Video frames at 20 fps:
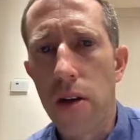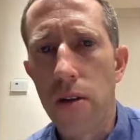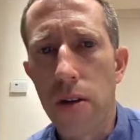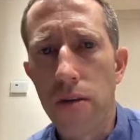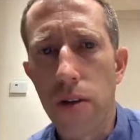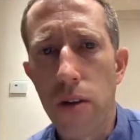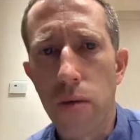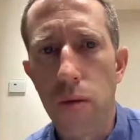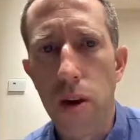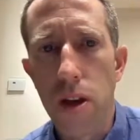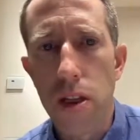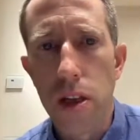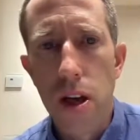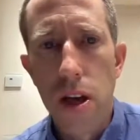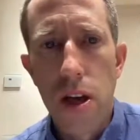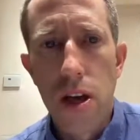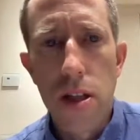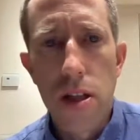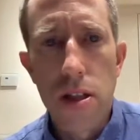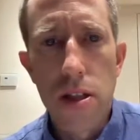however, with
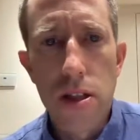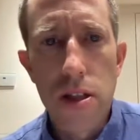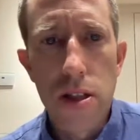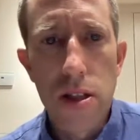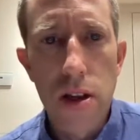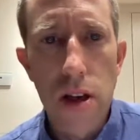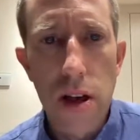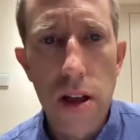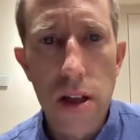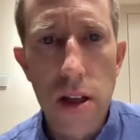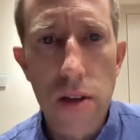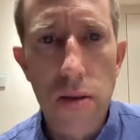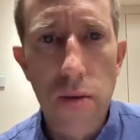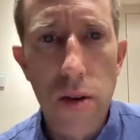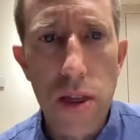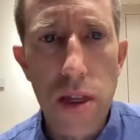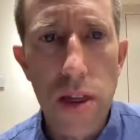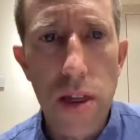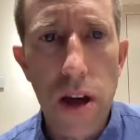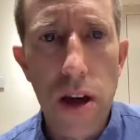
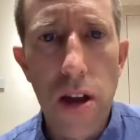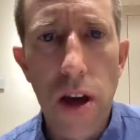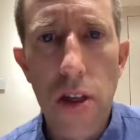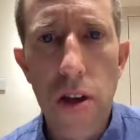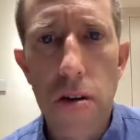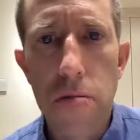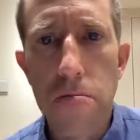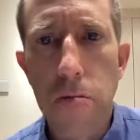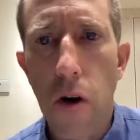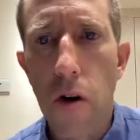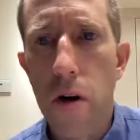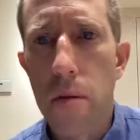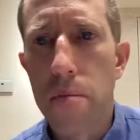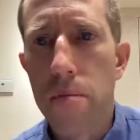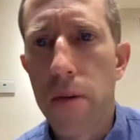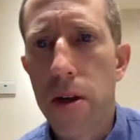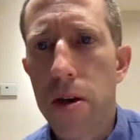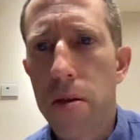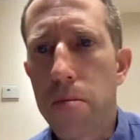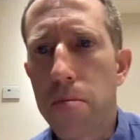another
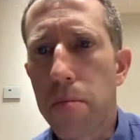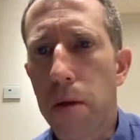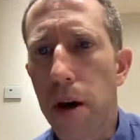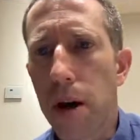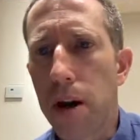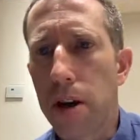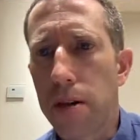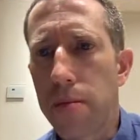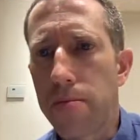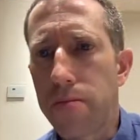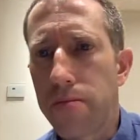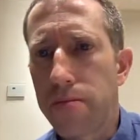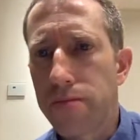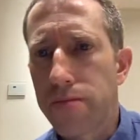poem by